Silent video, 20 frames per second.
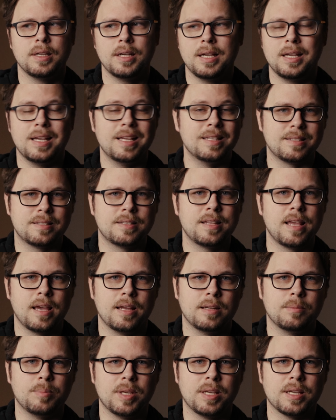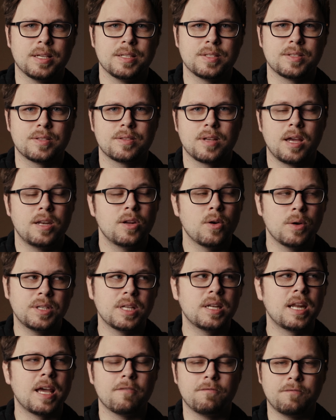instead, because I know it
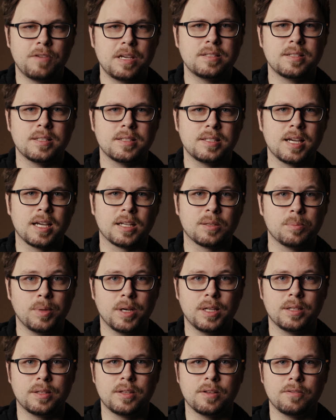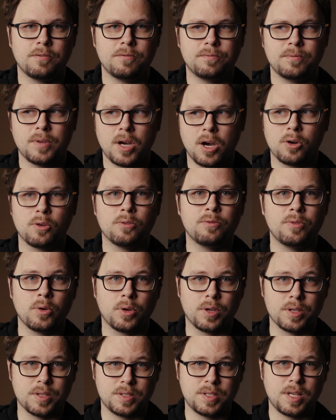doesn't have face detect, but the
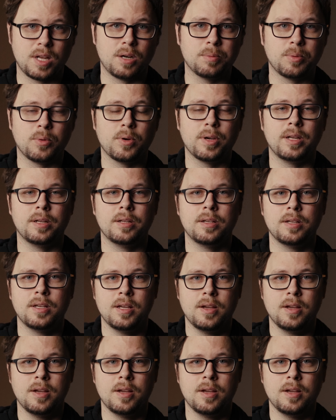autofocus center point